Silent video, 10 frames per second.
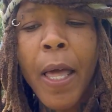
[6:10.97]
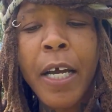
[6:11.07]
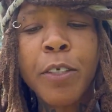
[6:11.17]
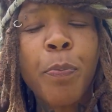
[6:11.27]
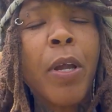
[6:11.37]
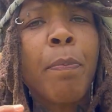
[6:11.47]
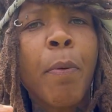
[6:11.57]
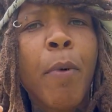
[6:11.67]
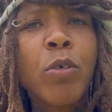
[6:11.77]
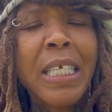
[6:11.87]
It
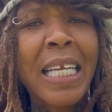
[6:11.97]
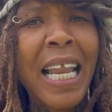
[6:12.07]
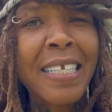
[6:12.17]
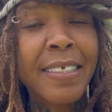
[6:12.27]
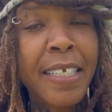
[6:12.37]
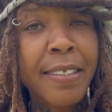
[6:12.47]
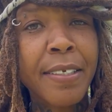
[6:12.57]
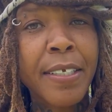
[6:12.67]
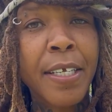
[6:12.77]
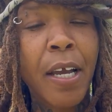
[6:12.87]
promotes
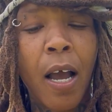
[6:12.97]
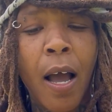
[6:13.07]
elasticity